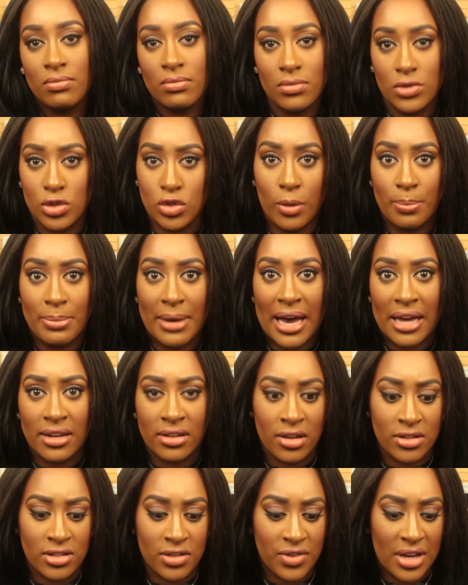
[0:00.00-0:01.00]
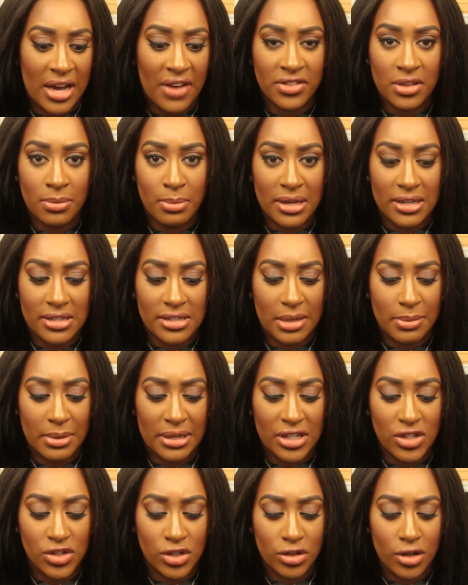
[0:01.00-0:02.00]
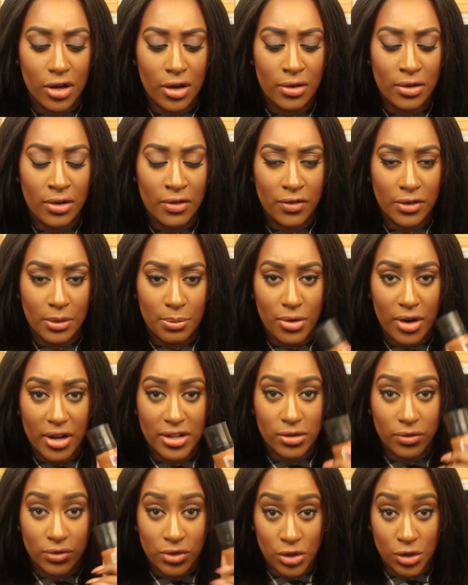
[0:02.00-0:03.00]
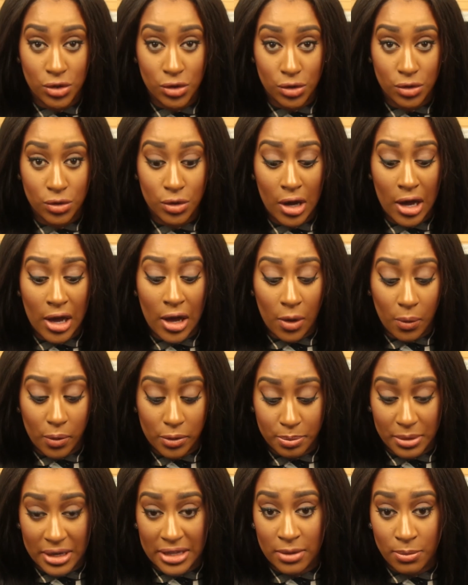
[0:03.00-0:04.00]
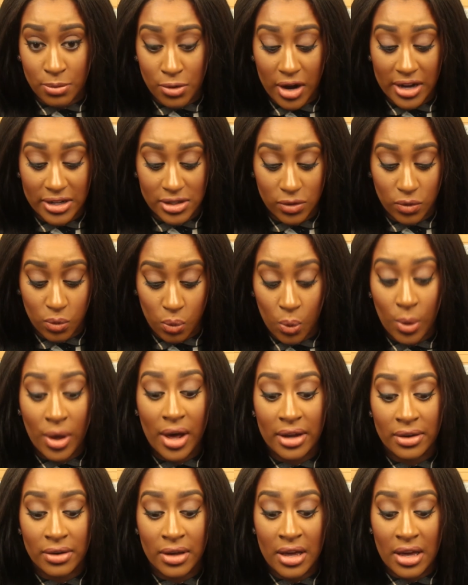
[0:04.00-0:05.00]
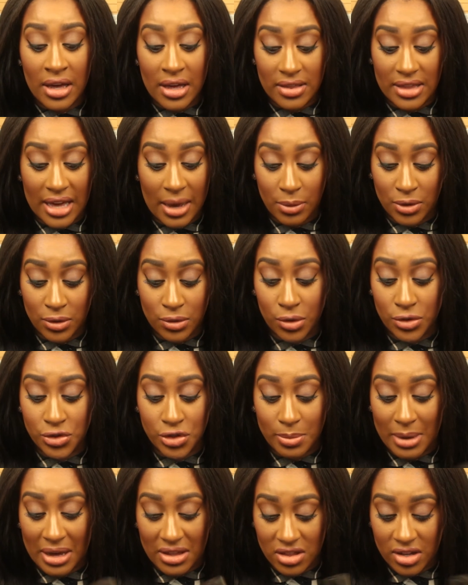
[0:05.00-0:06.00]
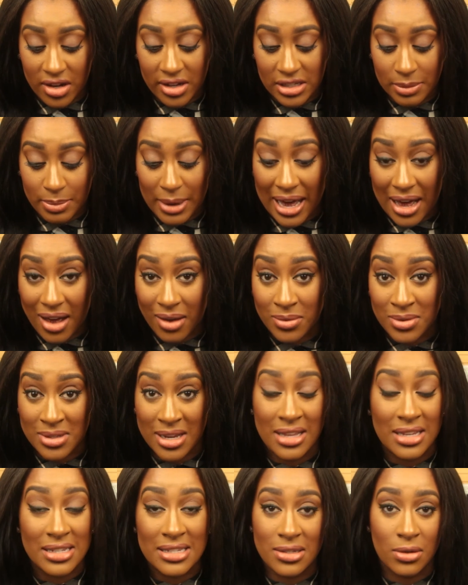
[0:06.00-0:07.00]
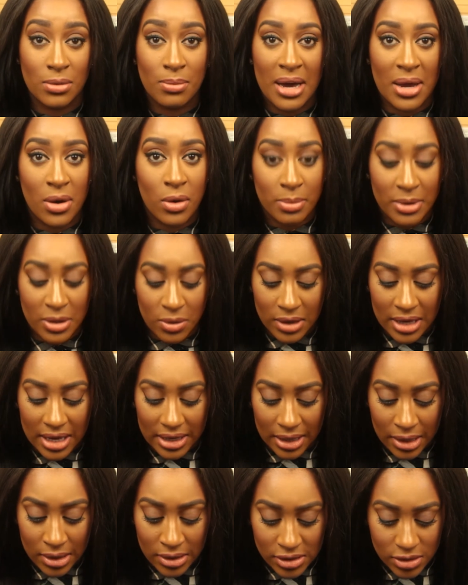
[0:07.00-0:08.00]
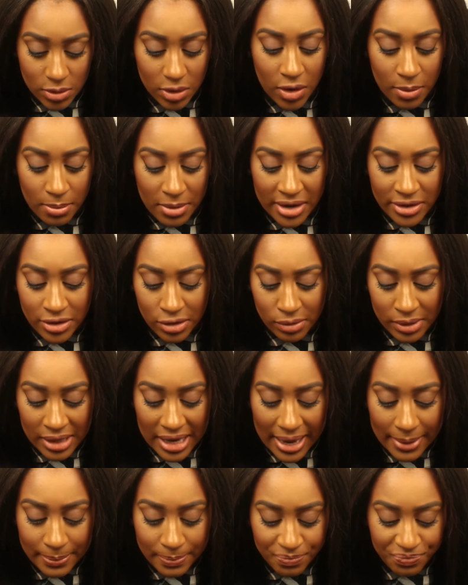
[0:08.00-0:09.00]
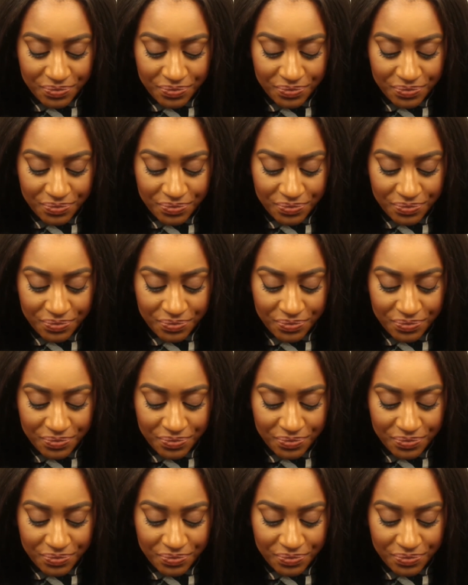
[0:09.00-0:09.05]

it's not bad, because if you have to mix them, at least you know for the price of 2 would be the price of 1, that would have cost you about £30, and it still might not be your colour, so I don't mind doing that.